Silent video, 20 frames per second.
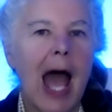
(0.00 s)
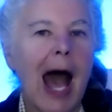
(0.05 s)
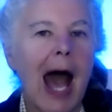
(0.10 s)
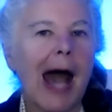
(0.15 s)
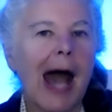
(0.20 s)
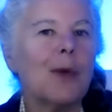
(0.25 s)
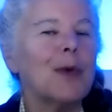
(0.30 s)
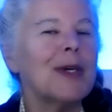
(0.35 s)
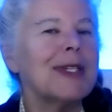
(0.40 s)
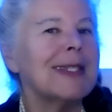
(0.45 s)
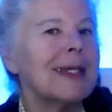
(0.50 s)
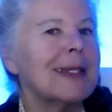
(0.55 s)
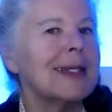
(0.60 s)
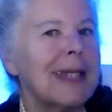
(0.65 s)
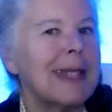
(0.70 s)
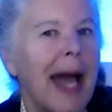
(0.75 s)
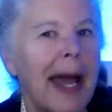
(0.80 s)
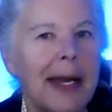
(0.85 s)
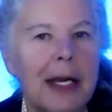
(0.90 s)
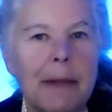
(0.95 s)
I was
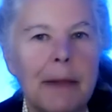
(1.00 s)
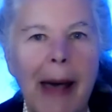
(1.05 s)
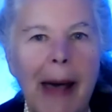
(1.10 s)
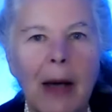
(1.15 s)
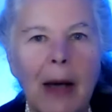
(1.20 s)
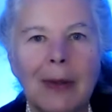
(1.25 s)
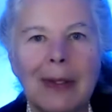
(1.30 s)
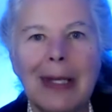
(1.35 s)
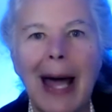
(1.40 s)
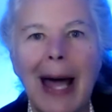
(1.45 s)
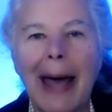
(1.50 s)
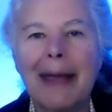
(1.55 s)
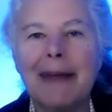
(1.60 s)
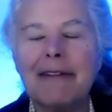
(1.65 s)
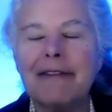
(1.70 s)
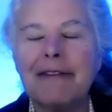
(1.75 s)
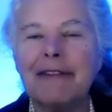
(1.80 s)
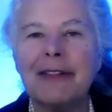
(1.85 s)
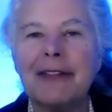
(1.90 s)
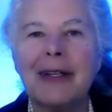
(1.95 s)
excited about
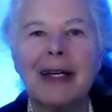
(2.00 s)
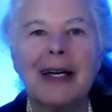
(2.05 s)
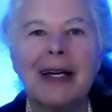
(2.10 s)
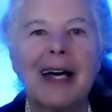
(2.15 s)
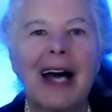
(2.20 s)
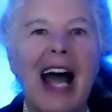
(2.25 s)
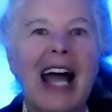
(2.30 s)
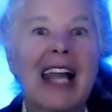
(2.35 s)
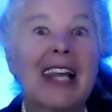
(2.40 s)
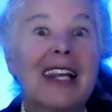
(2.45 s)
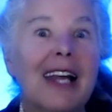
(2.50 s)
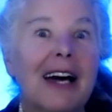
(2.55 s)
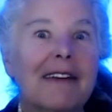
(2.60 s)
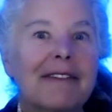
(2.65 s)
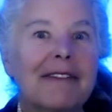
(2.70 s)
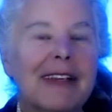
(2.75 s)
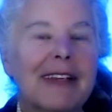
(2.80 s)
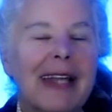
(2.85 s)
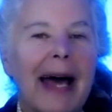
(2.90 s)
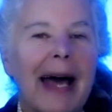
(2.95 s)
life. I
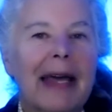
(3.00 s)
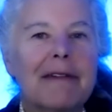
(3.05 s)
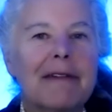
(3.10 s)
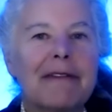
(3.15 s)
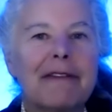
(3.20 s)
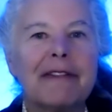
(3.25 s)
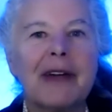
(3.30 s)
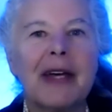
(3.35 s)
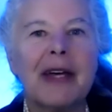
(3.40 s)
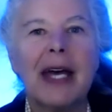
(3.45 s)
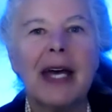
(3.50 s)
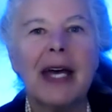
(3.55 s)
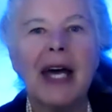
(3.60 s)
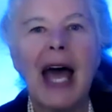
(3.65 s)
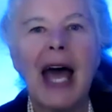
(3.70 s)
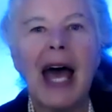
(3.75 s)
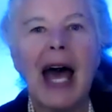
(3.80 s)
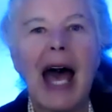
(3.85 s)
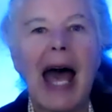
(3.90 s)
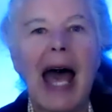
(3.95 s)
loved life.
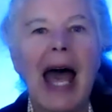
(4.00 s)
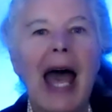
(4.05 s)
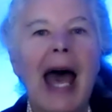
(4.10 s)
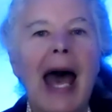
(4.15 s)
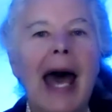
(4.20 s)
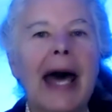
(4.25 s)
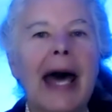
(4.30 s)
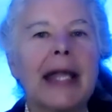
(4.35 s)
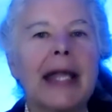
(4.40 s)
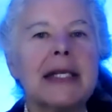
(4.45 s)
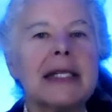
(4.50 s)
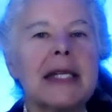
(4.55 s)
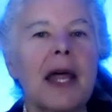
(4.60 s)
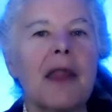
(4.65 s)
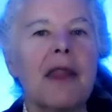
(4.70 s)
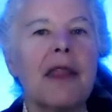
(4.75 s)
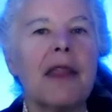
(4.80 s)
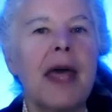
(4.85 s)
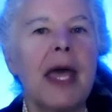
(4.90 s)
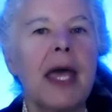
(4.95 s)
And
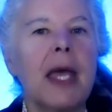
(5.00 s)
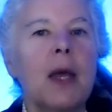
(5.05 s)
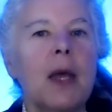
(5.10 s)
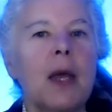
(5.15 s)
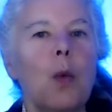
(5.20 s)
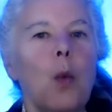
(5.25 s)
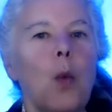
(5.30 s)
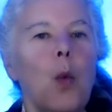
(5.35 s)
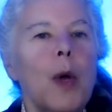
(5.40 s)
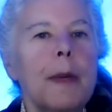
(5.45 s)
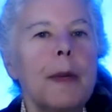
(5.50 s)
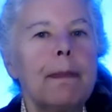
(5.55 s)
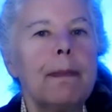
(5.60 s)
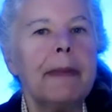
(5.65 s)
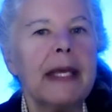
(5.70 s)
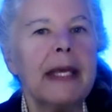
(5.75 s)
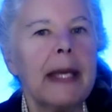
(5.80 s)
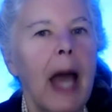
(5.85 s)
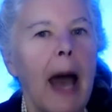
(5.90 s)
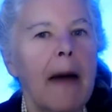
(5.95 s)
they would
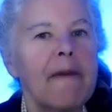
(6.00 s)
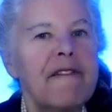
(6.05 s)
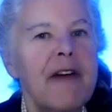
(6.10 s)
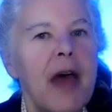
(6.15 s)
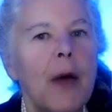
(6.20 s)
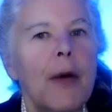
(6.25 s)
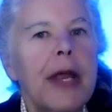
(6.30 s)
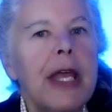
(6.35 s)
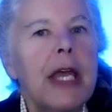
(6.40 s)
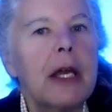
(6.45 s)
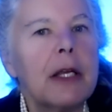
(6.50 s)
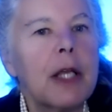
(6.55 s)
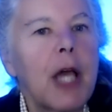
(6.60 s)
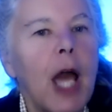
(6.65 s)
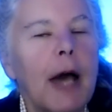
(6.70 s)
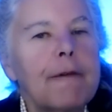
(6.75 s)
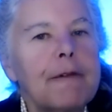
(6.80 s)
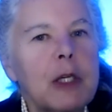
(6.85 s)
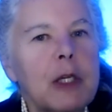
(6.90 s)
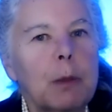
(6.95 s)
be very
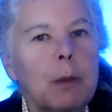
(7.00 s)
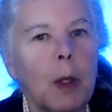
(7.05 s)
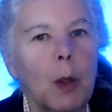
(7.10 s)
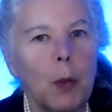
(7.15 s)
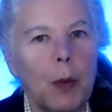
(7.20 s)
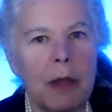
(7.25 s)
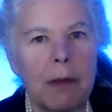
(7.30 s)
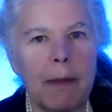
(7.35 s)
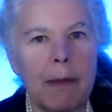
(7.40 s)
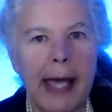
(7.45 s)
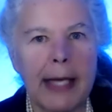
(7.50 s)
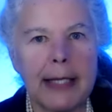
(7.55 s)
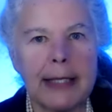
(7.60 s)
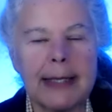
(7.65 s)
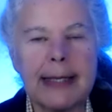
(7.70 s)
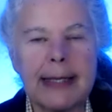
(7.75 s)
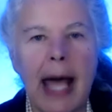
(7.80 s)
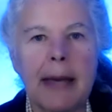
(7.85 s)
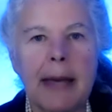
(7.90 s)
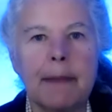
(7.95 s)
uncomfortable with my
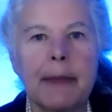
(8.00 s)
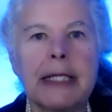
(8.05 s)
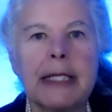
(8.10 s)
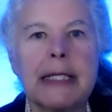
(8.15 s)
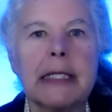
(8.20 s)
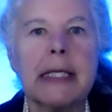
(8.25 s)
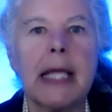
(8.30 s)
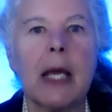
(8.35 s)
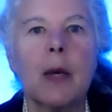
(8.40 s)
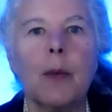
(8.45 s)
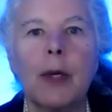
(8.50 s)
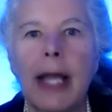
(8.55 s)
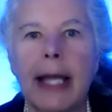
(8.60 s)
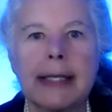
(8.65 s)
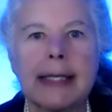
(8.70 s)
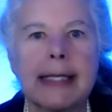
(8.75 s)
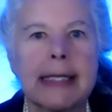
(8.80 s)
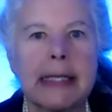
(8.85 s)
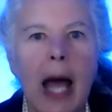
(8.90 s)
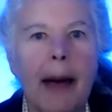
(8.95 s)
excitement. And they were
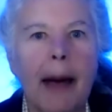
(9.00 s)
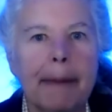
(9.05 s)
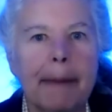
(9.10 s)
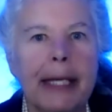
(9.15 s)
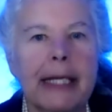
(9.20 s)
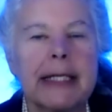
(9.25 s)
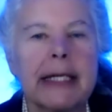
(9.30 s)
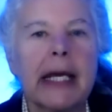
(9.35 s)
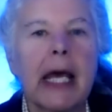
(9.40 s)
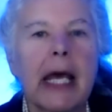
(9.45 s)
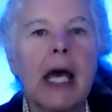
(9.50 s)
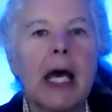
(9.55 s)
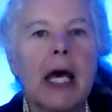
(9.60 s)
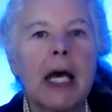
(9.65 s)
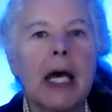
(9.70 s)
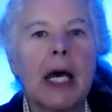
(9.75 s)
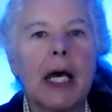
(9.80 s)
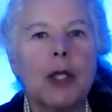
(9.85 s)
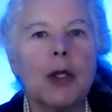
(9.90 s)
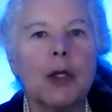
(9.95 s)
like, stop it.
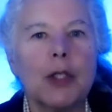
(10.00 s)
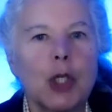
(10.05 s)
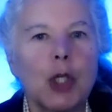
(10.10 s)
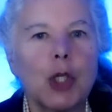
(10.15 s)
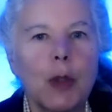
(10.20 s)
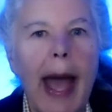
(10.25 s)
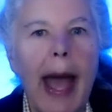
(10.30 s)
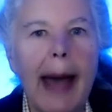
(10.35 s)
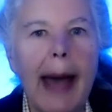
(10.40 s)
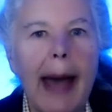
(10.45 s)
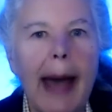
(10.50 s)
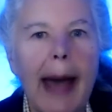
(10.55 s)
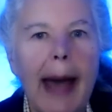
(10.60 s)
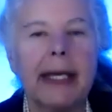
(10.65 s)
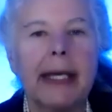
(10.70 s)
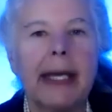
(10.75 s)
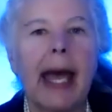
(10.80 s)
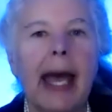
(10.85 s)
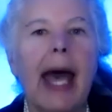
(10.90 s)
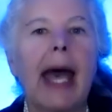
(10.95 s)
You're too
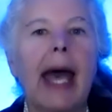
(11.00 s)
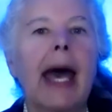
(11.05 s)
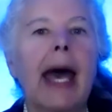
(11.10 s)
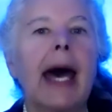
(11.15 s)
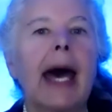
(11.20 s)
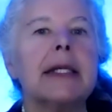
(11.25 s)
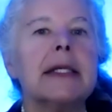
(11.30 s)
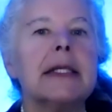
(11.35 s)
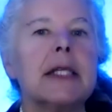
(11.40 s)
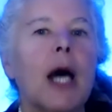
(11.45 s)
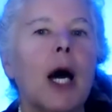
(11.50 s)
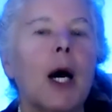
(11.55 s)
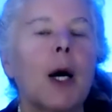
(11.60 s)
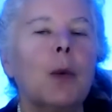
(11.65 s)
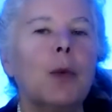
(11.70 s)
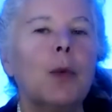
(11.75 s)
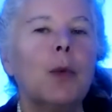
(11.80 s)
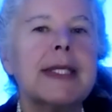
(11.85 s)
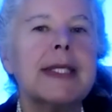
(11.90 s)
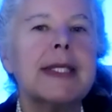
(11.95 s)
happy. And
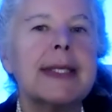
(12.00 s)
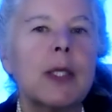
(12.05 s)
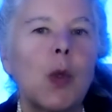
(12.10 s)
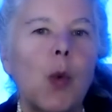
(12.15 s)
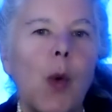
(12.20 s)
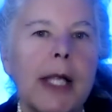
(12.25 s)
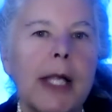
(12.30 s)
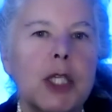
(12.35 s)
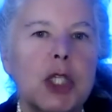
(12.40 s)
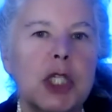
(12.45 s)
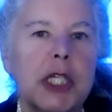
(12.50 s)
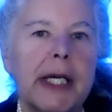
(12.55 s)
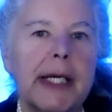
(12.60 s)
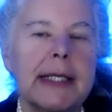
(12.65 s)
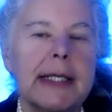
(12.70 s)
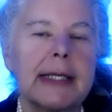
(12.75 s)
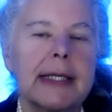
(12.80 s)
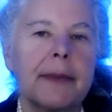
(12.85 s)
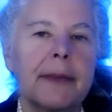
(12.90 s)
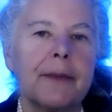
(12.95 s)
would squelch
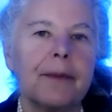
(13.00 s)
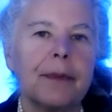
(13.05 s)
it.